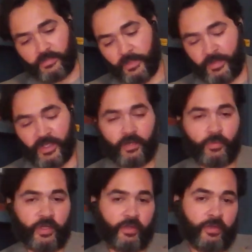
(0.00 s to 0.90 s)
Depending on
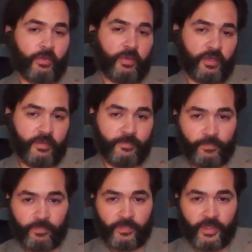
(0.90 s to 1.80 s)
what you're doing,
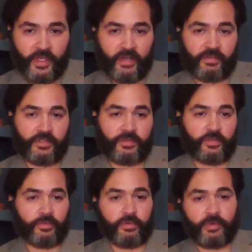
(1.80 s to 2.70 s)
every
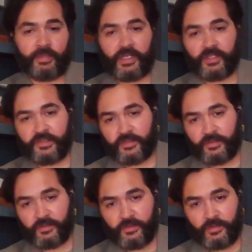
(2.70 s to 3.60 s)
2-3 minutes
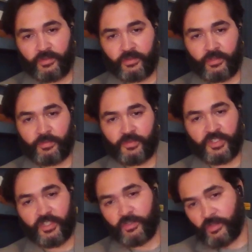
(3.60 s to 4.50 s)
during the
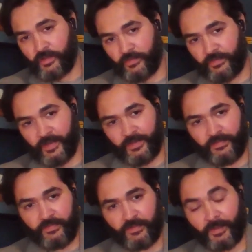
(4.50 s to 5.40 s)
procedure, if
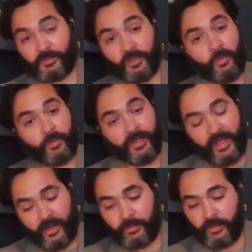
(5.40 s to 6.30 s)
something's going
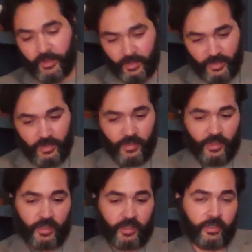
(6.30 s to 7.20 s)
down,
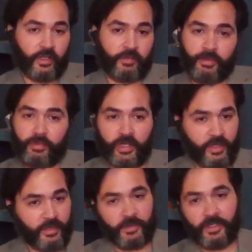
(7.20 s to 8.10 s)
you're going to be
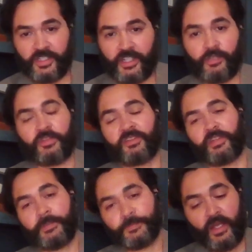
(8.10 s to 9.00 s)
running them
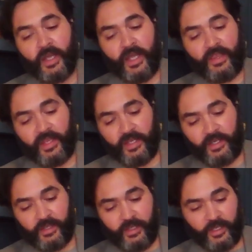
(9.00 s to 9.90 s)
continuously. And
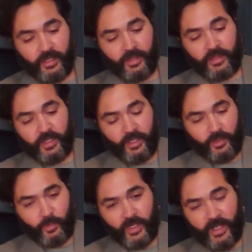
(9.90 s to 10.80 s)
then the
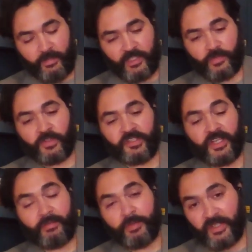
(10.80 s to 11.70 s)
other one I mentioned was
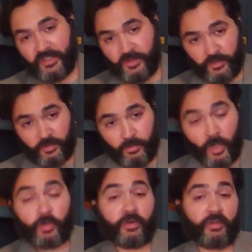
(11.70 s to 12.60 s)
MEPs. Those are
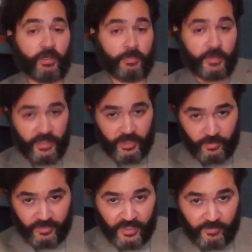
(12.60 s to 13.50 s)
motor evoked
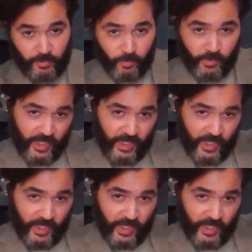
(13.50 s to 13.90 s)
potentials. That's where we